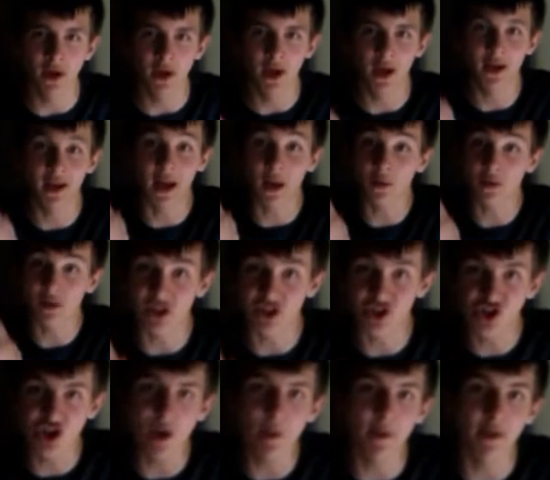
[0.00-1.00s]
And now
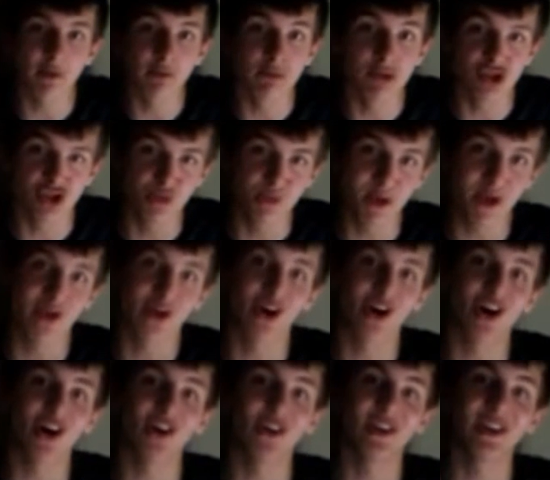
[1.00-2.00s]
ship is much bigger
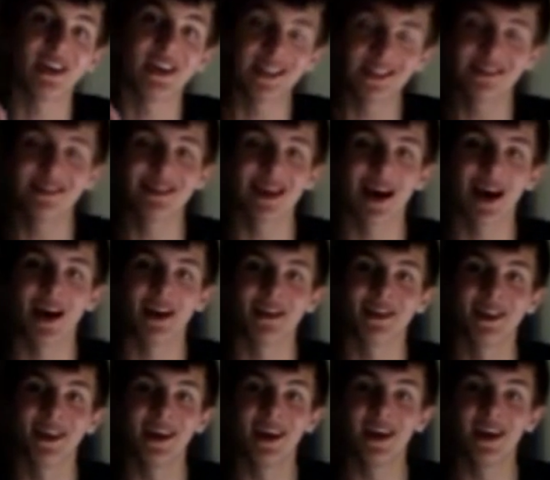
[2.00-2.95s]
on the inside